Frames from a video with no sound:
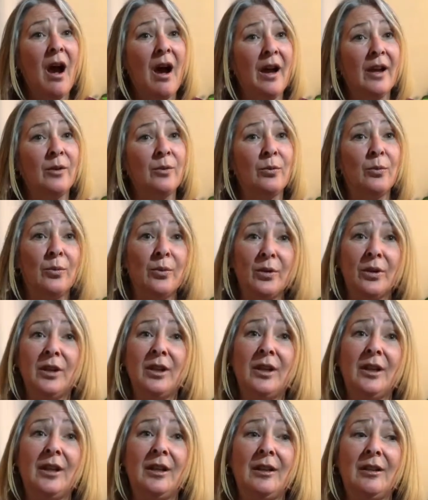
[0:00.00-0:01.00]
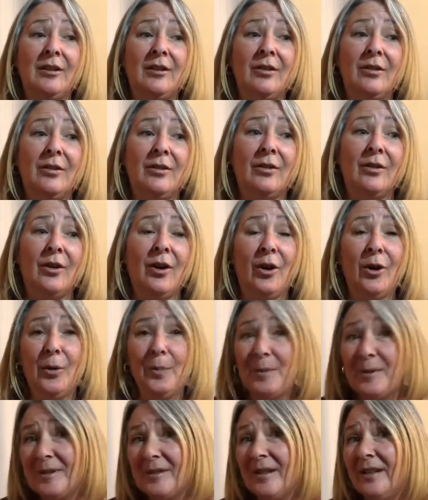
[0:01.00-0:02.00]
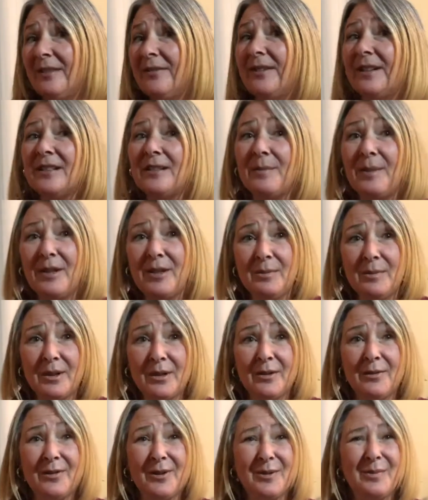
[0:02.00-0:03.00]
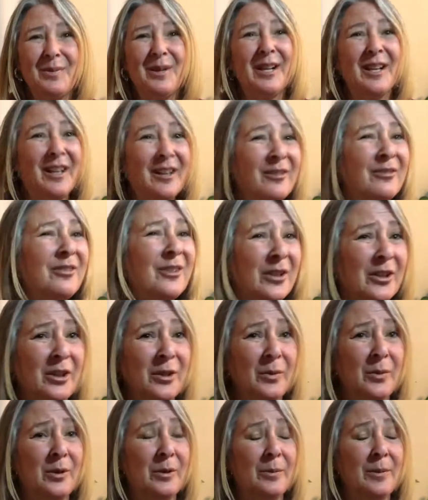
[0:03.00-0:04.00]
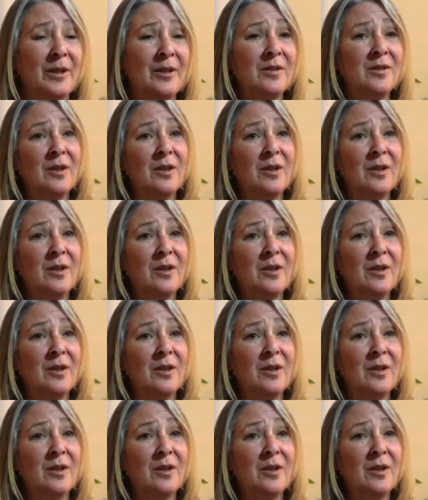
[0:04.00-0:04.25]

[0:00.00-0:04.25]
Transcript: I really hope it's not affected by the microphone, but I got a feeling it will be.